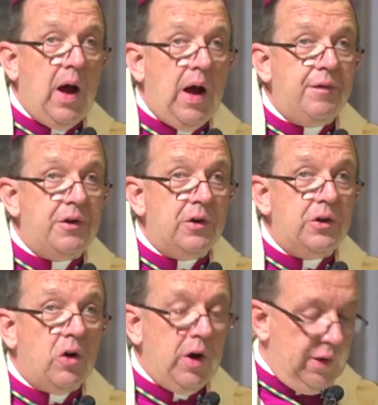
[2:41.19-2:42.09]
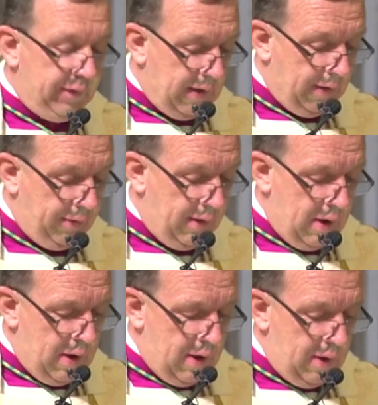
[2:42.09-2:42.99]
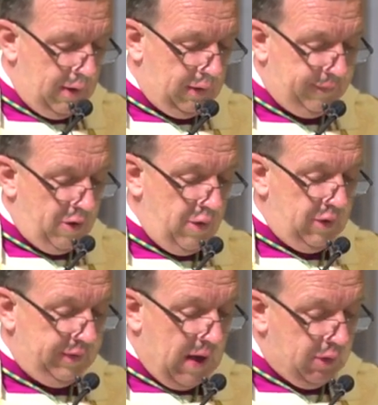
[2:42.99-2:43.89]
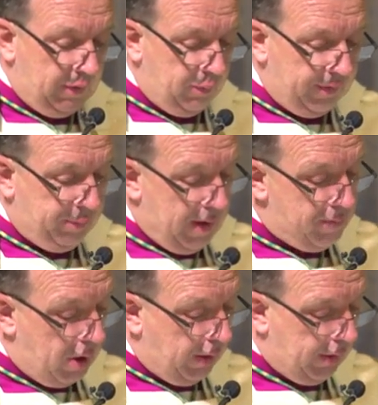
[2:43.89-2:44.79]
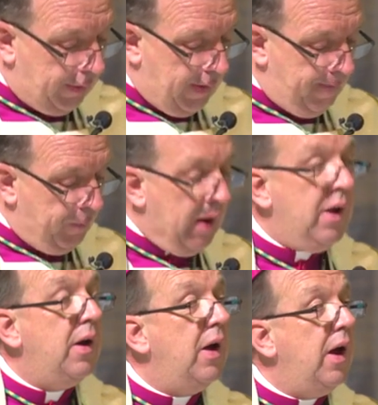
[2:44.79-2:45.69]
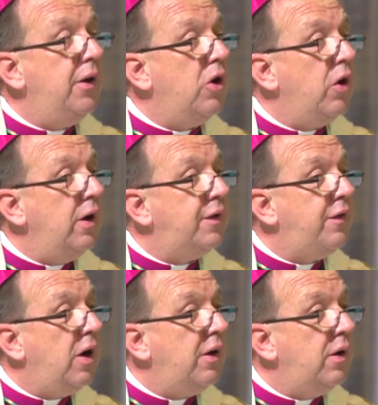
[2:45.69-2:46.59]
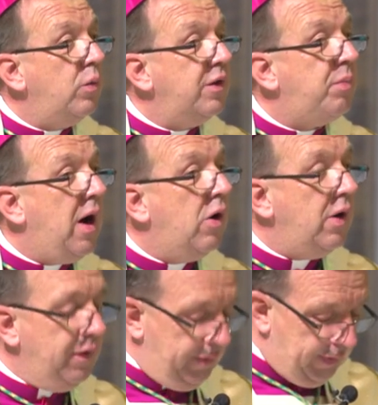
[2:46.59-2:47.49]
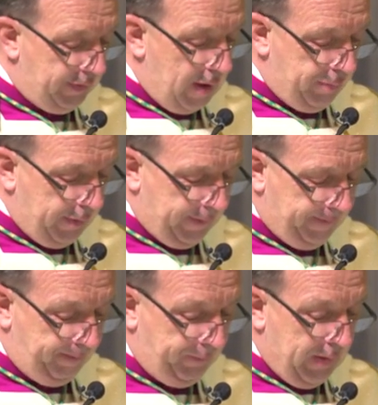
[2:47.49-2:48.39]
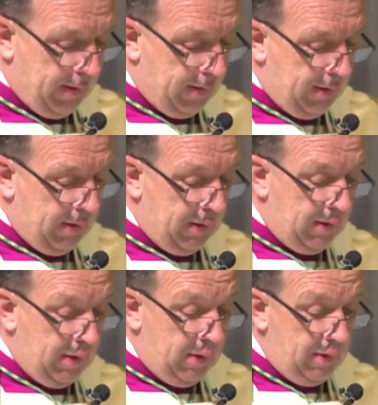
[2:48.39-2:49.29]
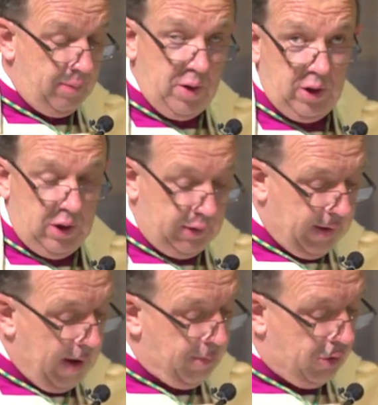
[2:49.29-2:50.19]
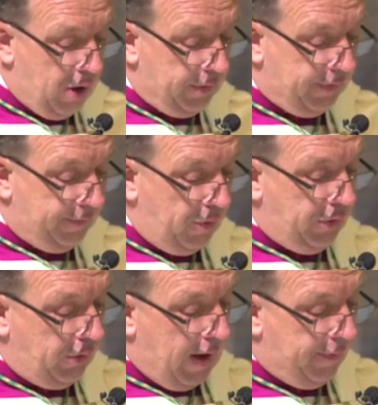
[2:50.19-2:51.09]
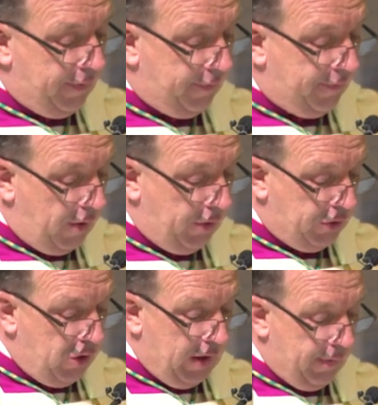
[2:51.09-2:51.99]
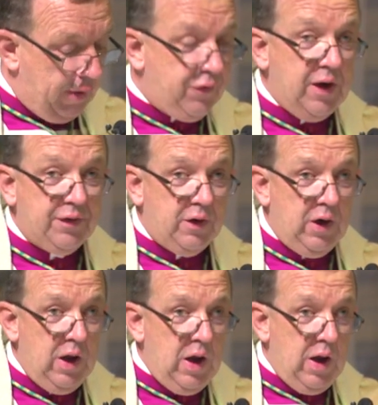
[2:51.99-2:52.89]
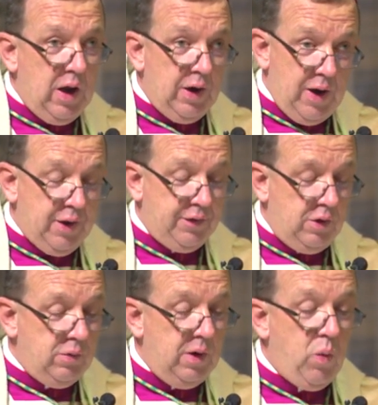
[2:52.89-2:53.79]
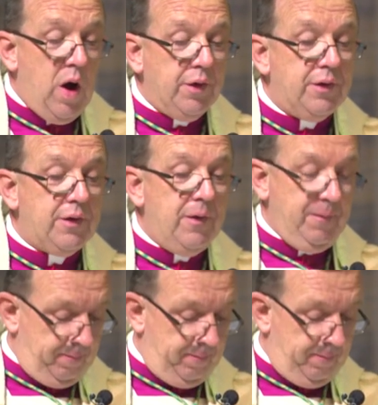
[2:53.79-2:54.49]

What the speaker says: After Doyle's death, his father's house was being burgled, and Doyle's father was powerless to stop it. The burglar came across a photograph of Father Doyle on the dresser and asked who it was.